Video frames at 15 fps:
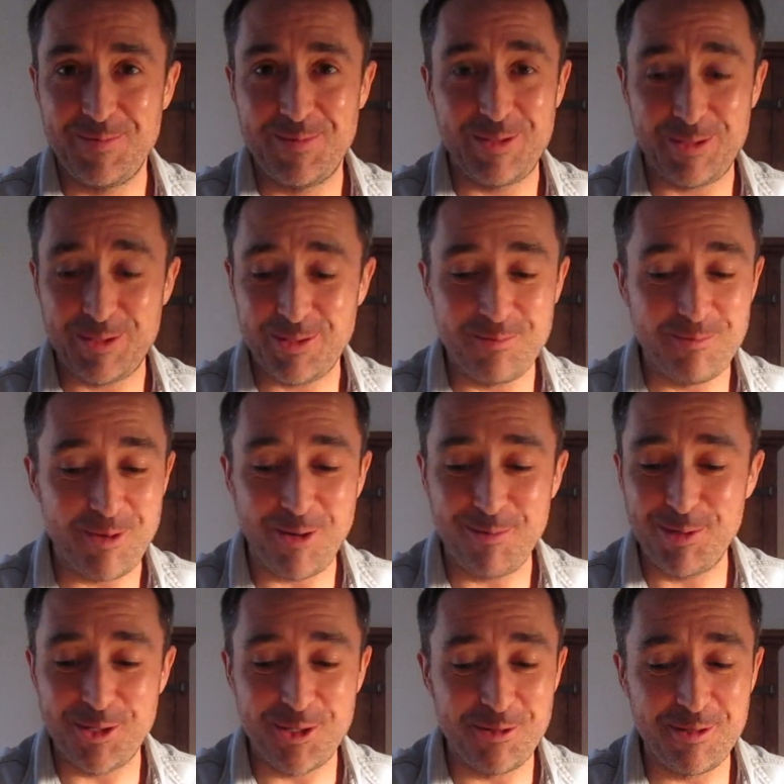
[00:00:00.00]
There's some
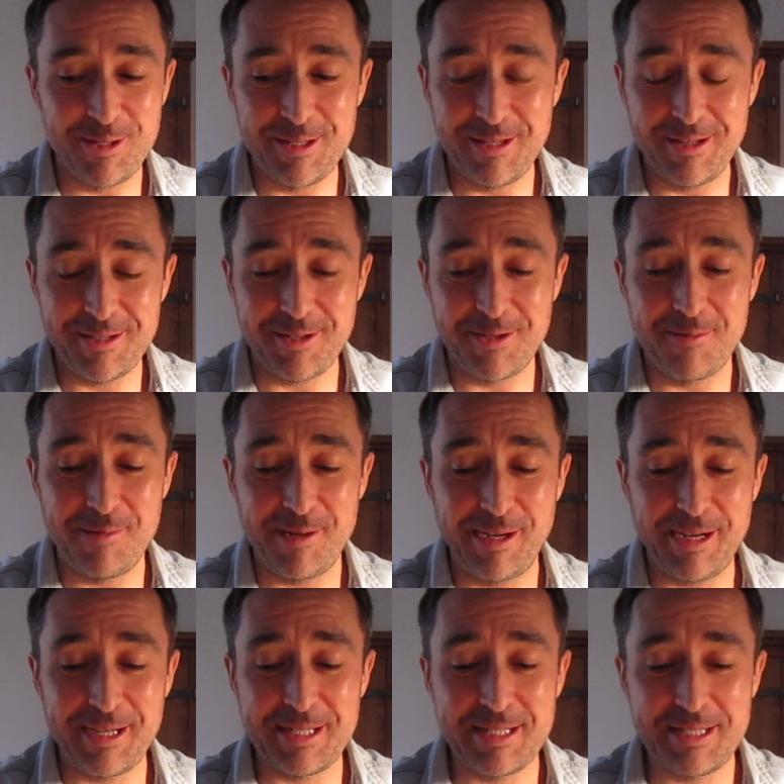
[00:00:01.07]
opportunity that's going to
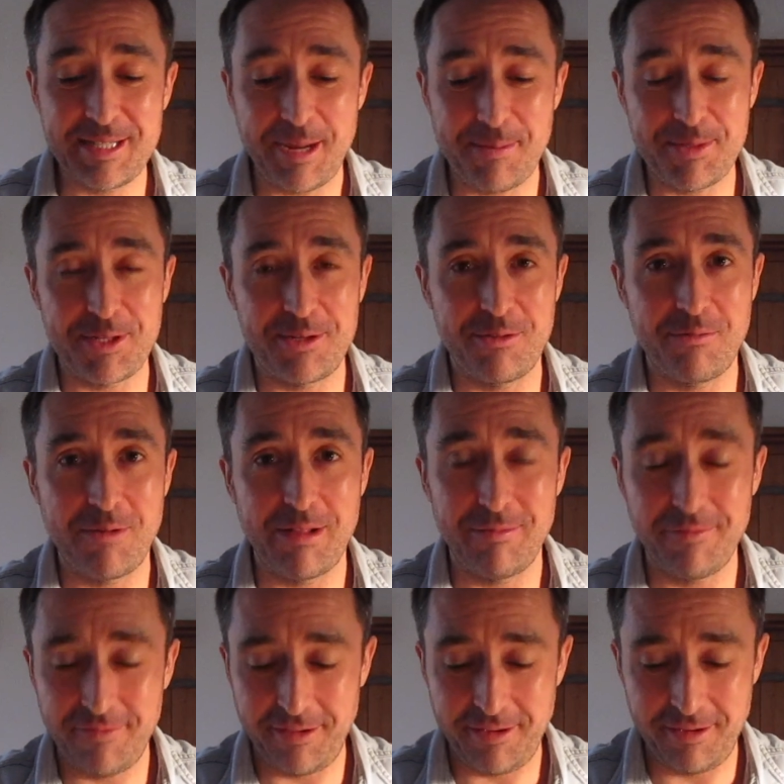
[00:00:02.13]
bring exceptional
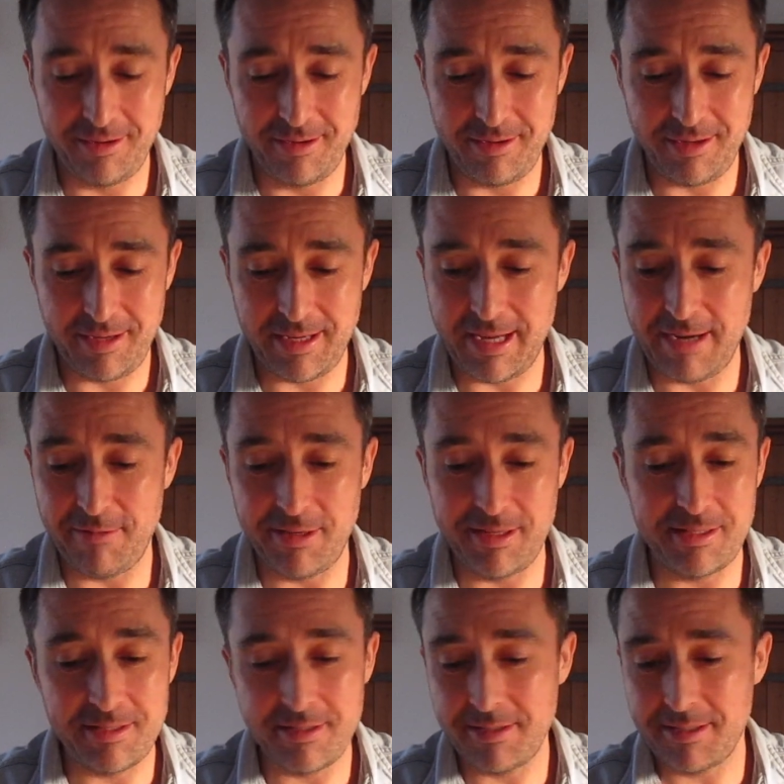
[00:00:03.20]
wealth for you,
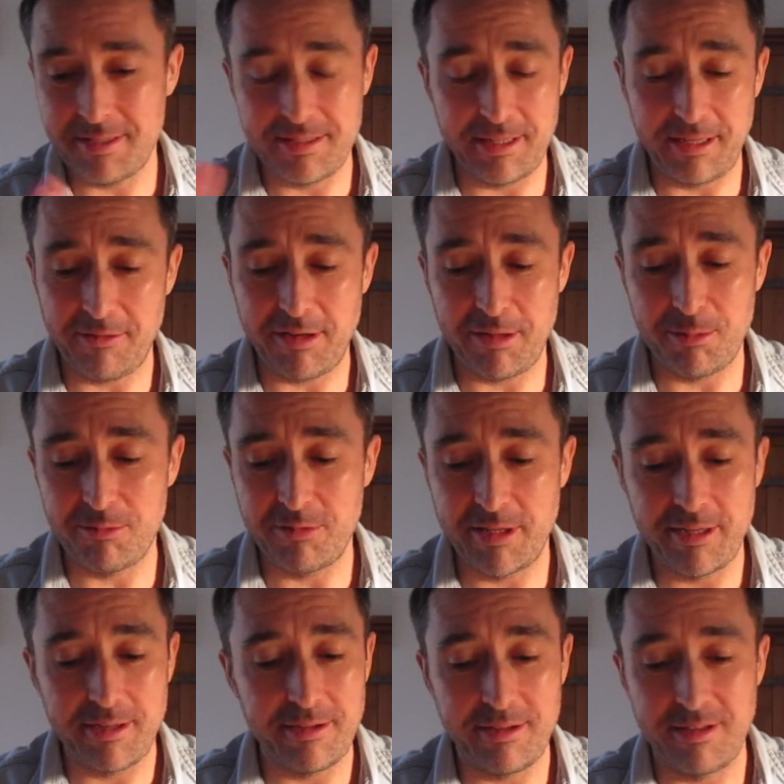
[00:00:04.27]
Aries. This is incredible
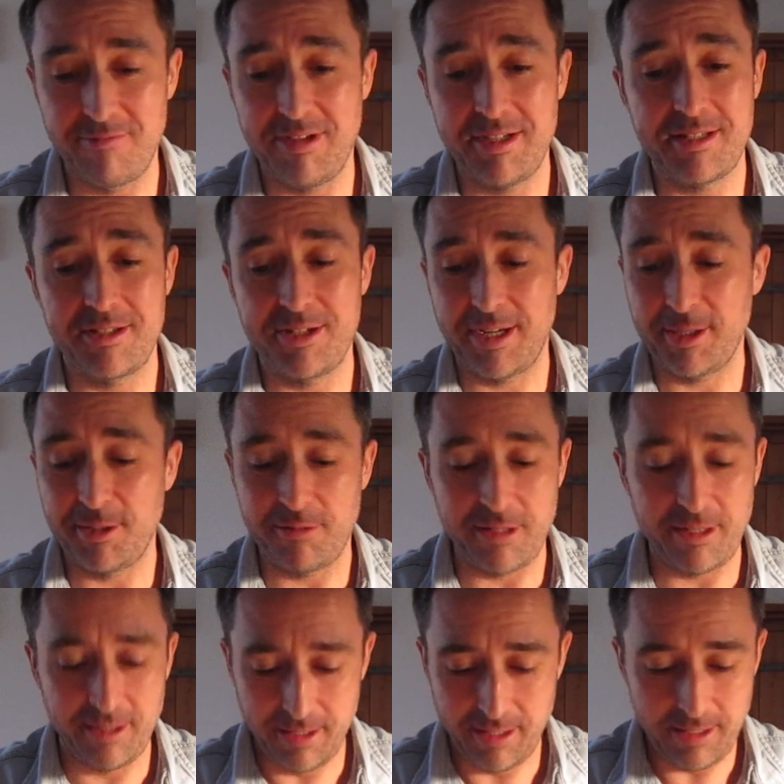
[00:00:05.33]
read. The rest of
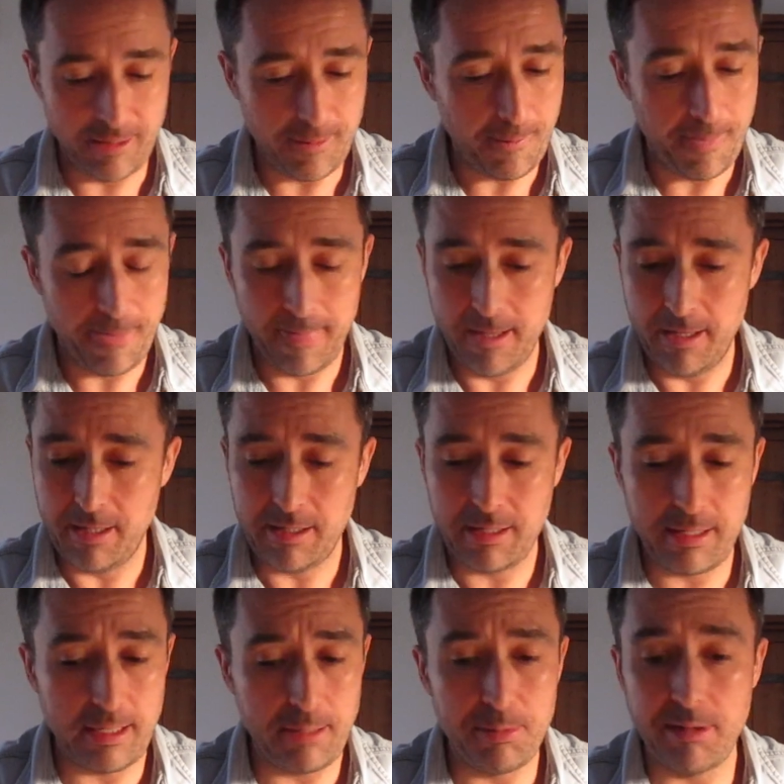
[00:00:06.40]
January,
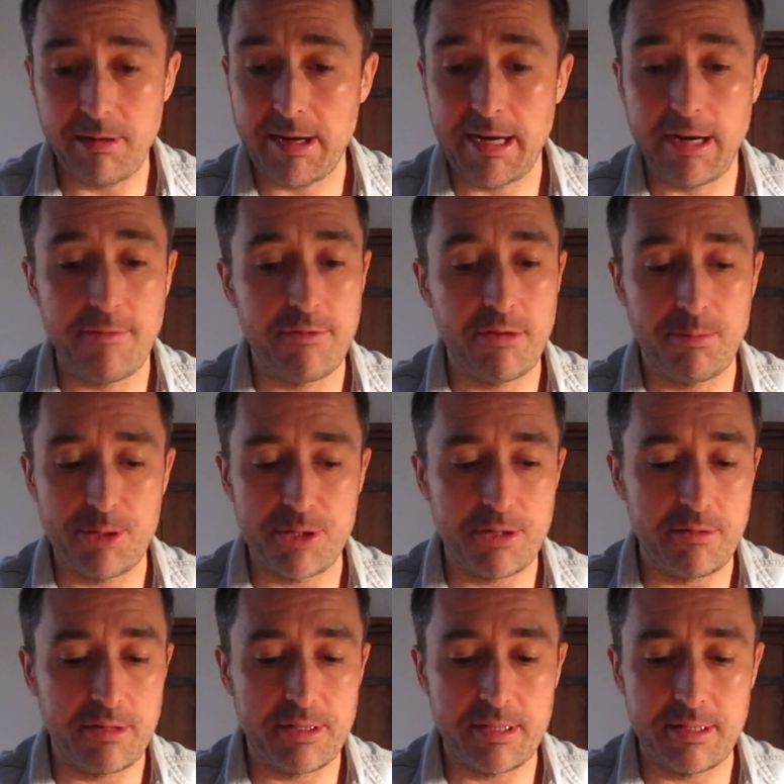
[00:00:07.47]
keep your eye out for
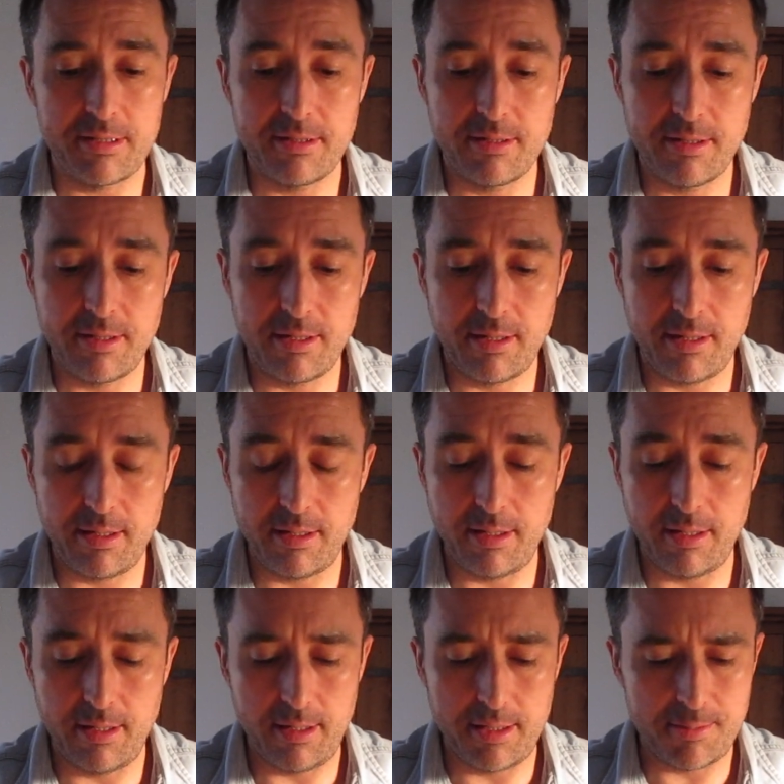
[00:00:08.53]
opportunities,
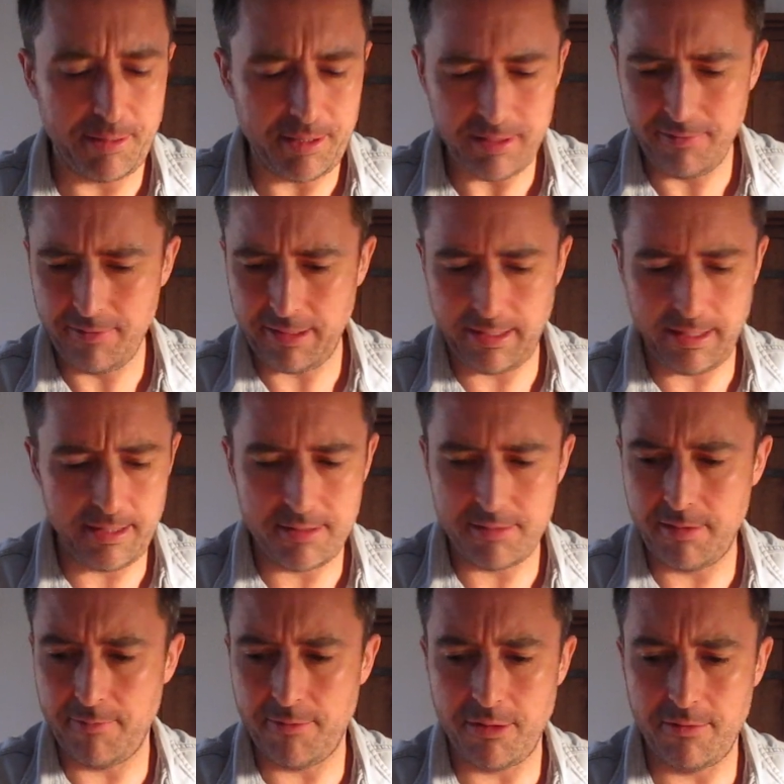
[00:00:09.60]
especially if your kids
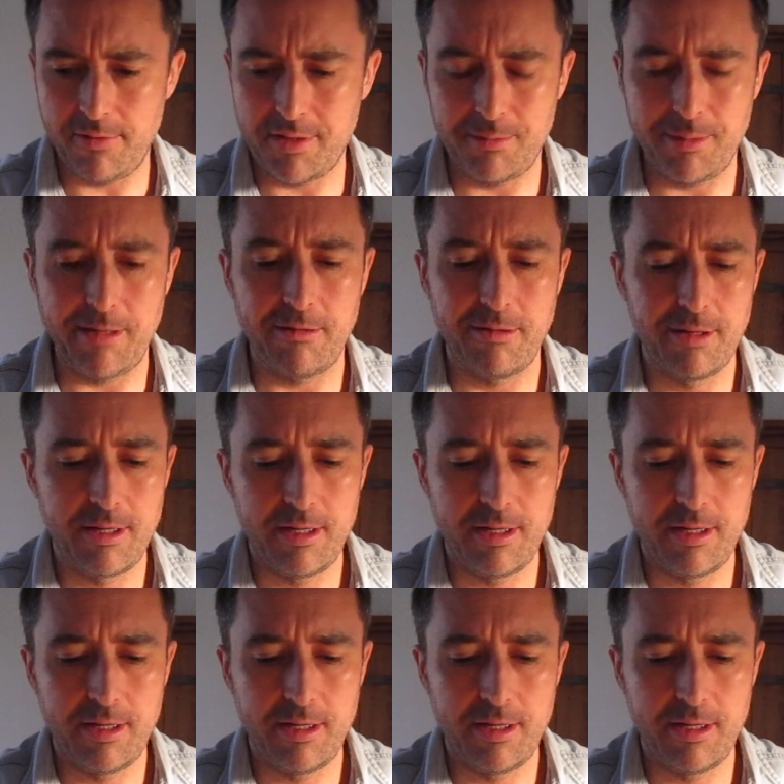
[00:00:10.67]
are involved somehow,